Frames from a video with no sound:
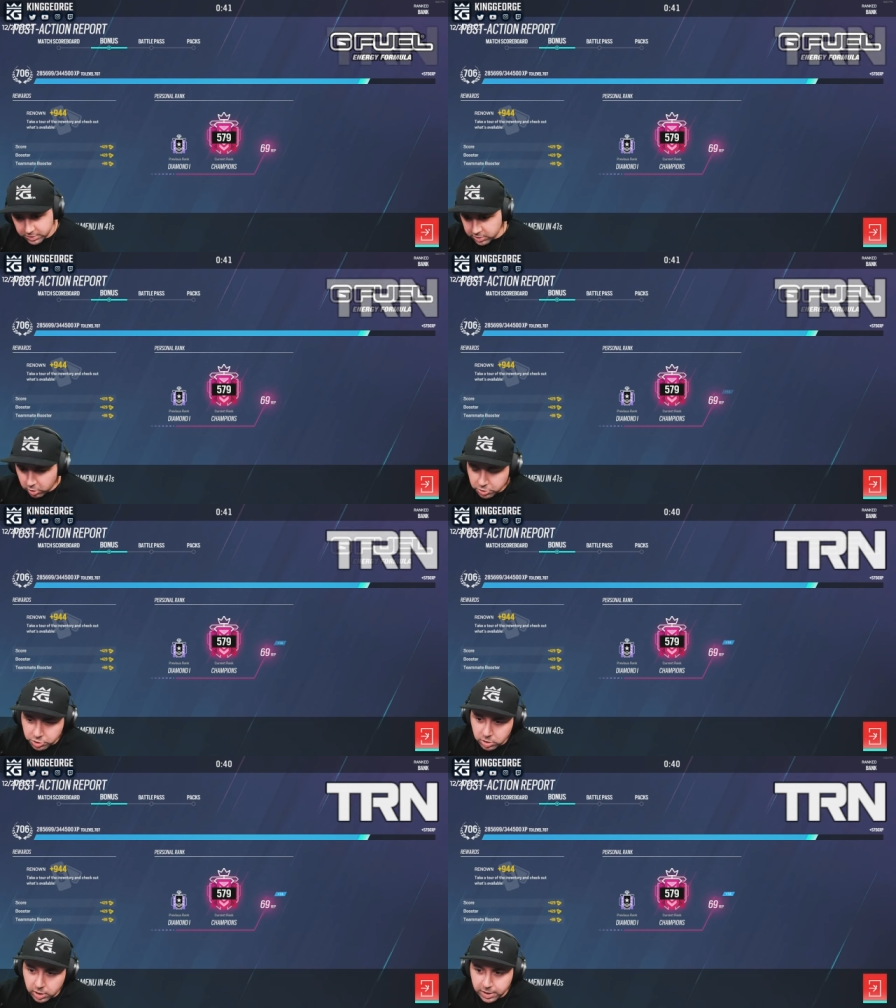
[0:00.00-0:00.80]
it's an
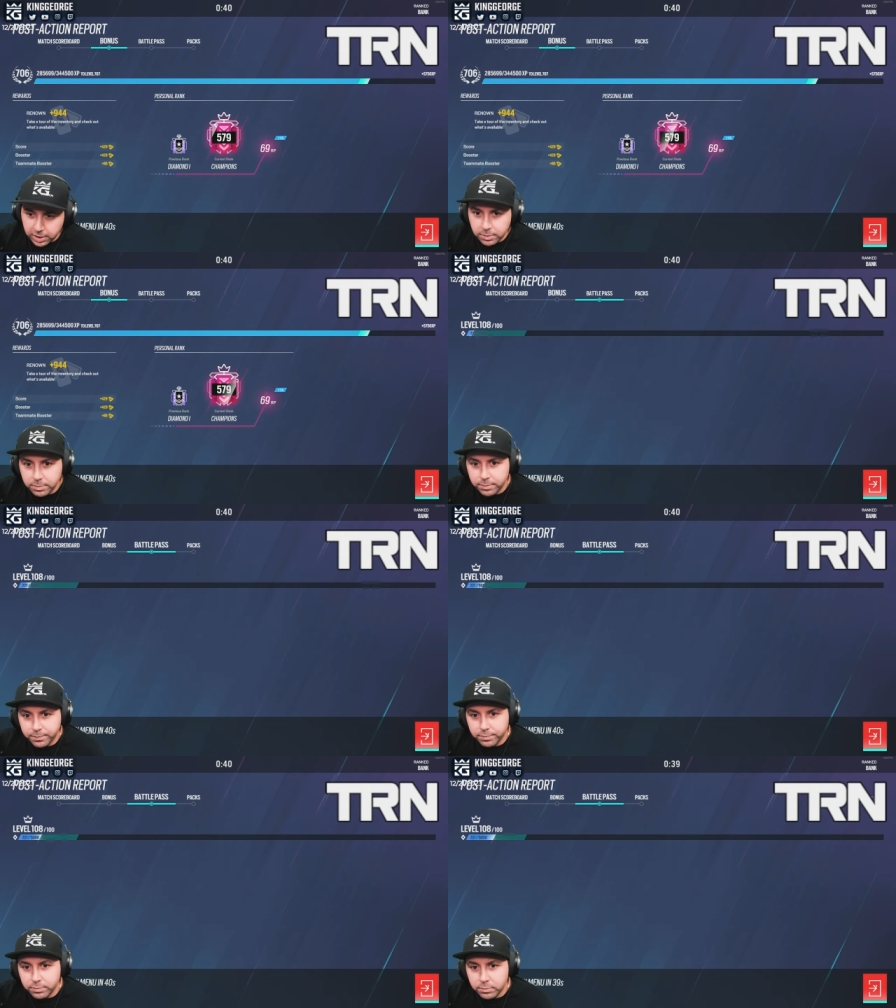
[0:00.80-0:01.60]
ultralight
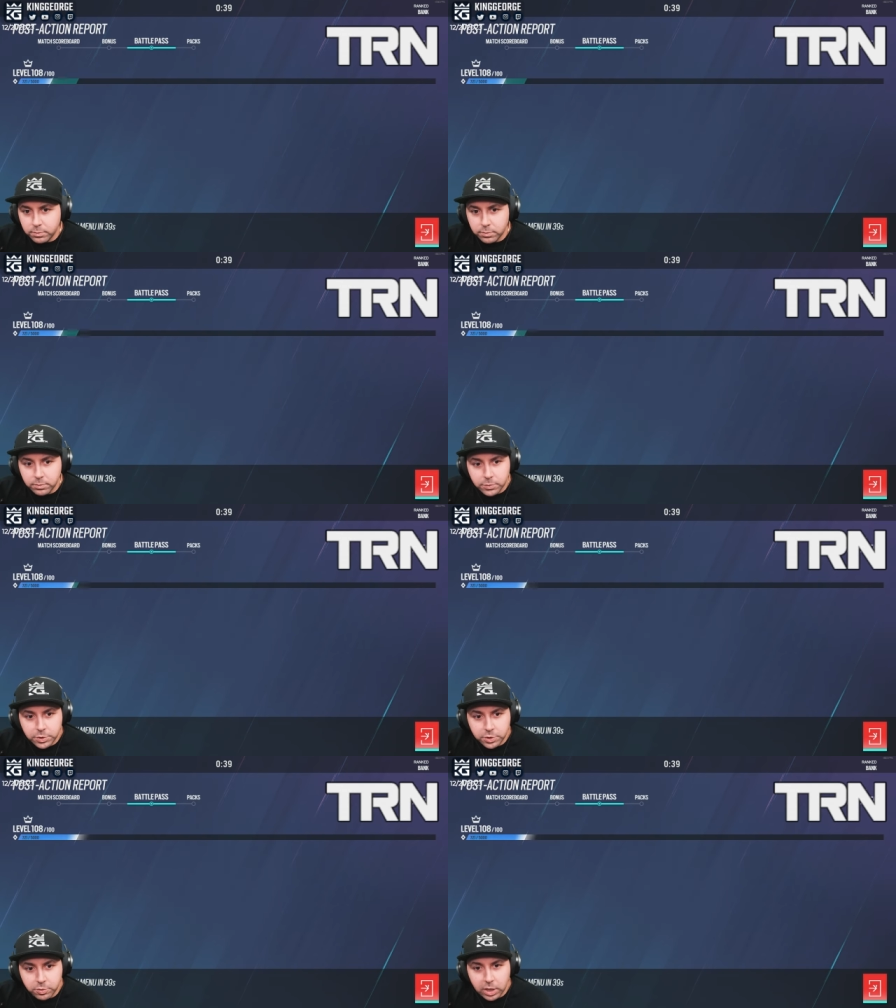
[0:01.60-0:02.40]

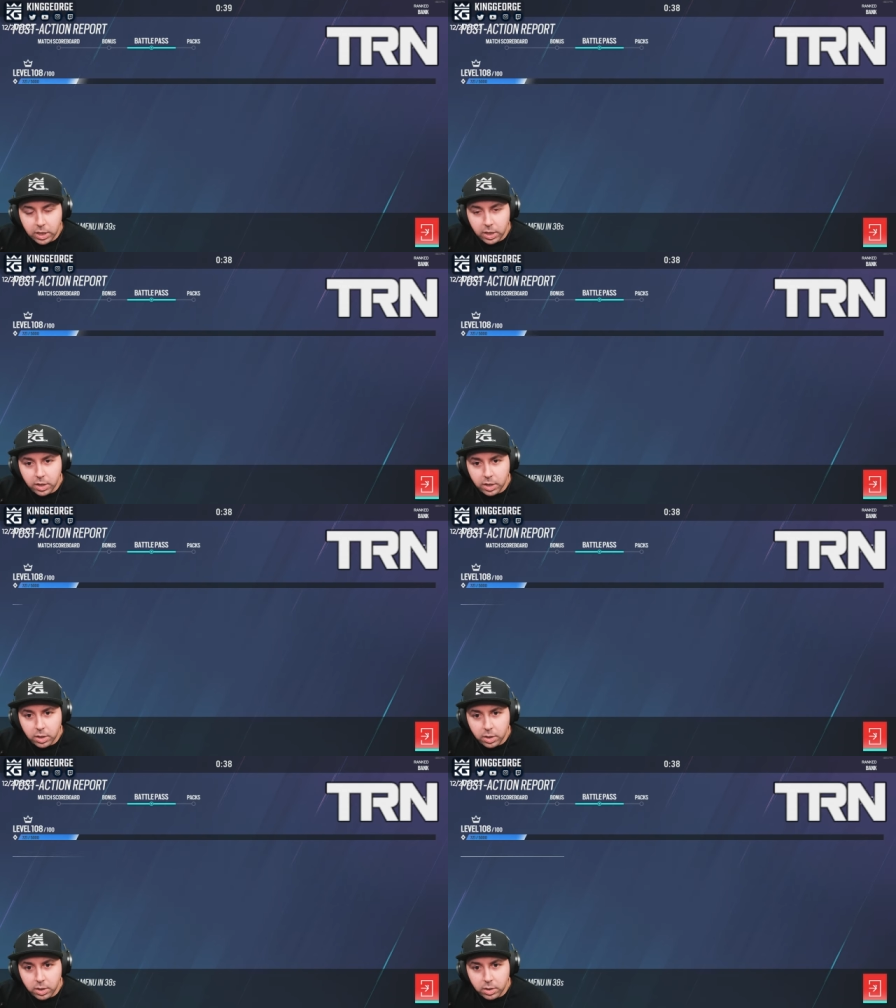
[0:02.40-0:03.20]

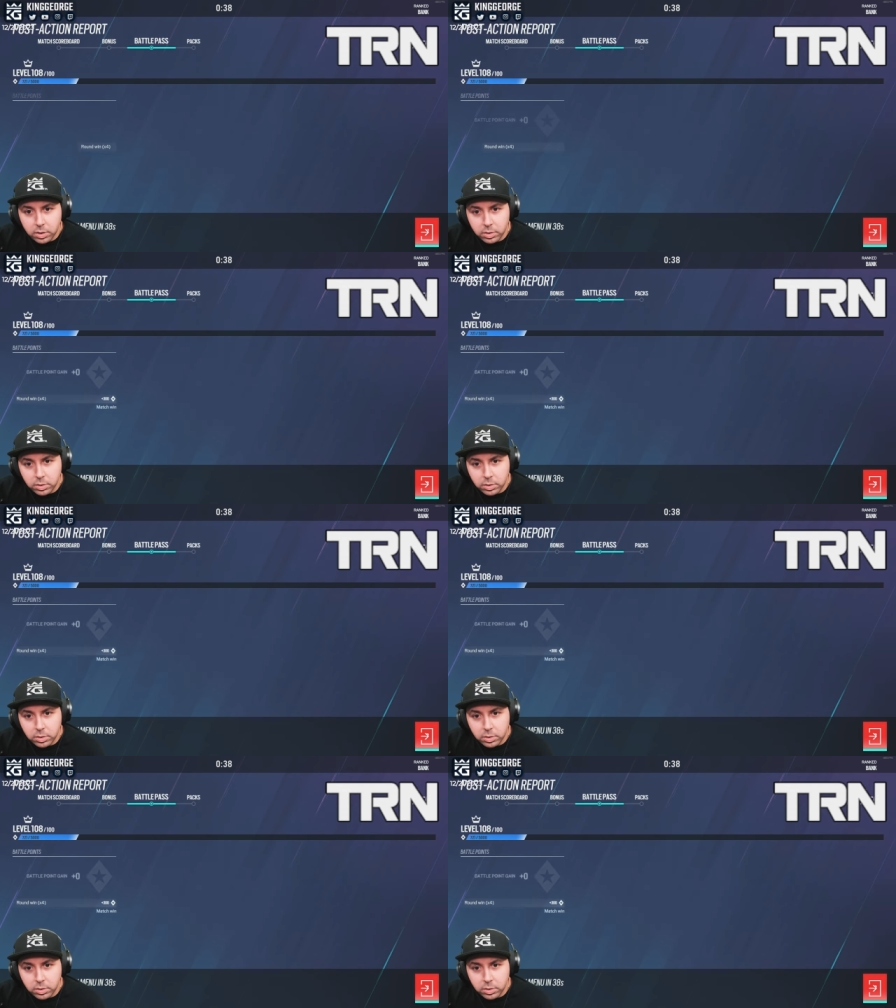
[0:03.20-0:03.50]
2K.